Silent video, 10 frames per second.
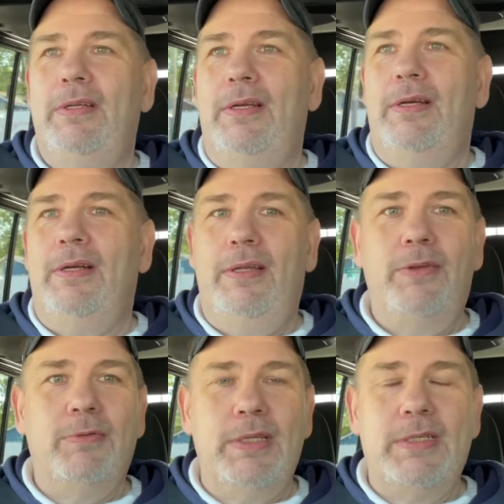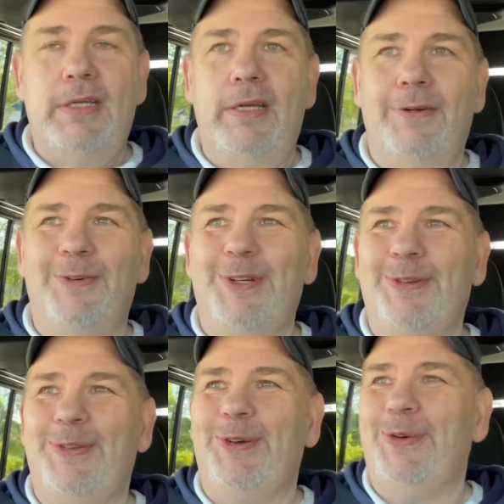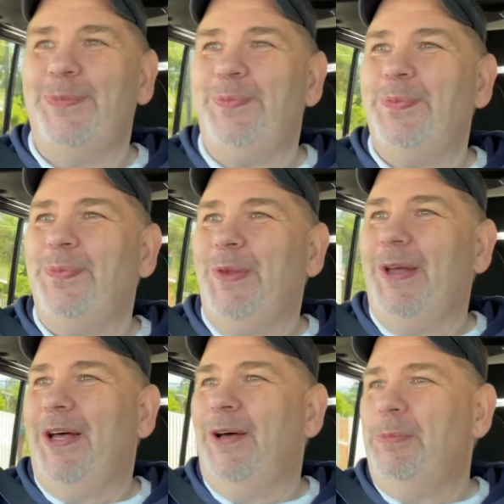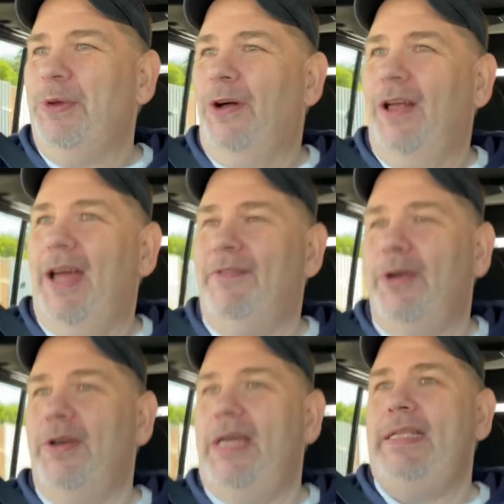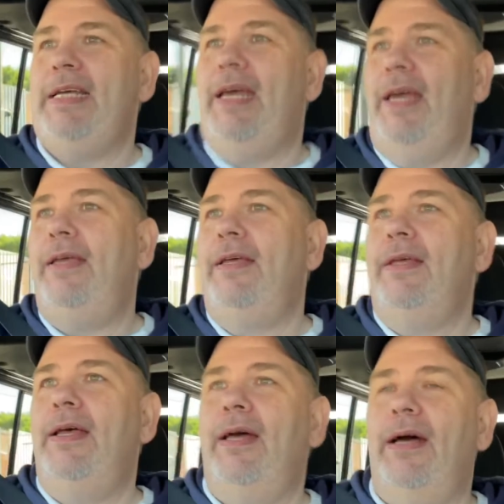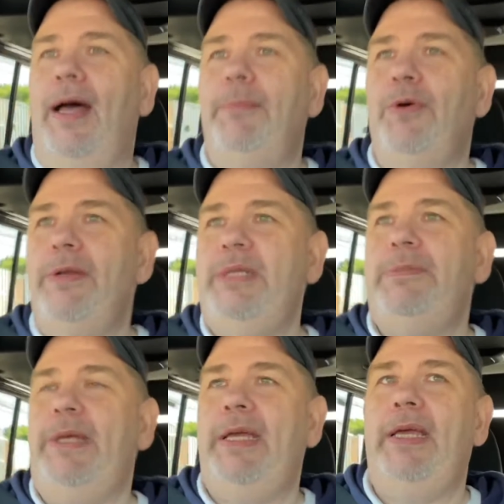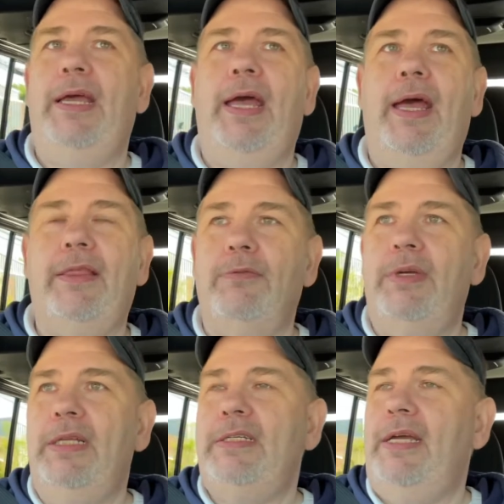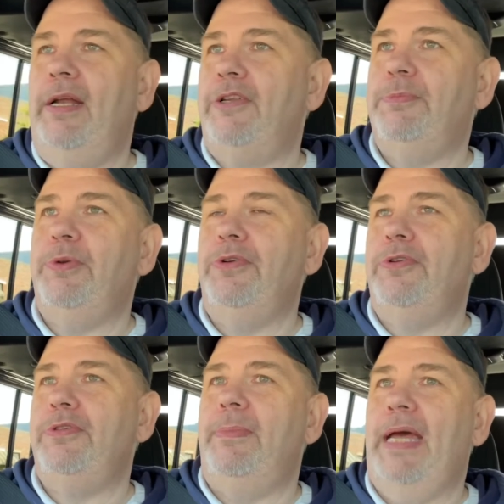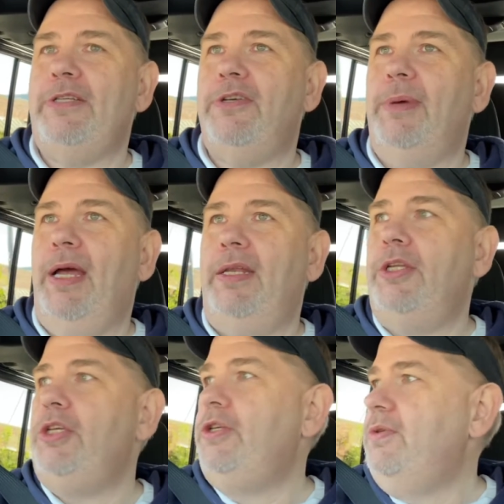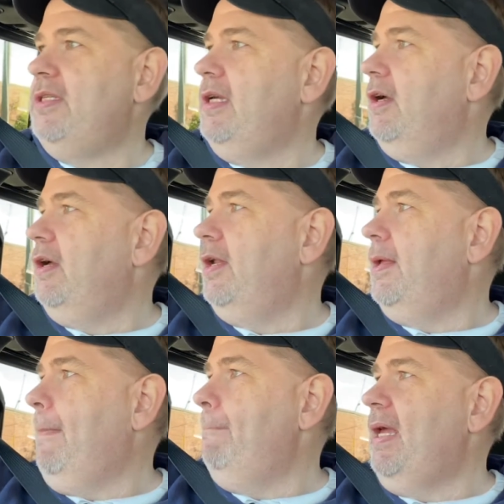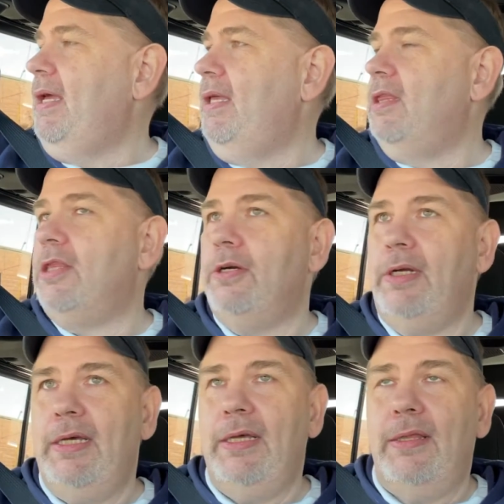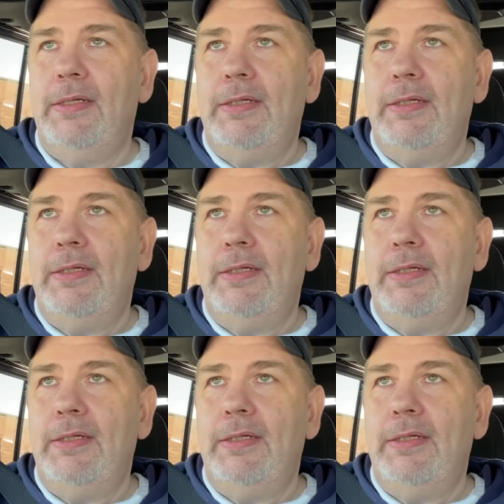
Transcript: uh, in your real estate career. So I uh, hope you all are having a great day. I'm going to be speaking at the Real Estate Entrepreneurs Mastermind in Houston on May 30th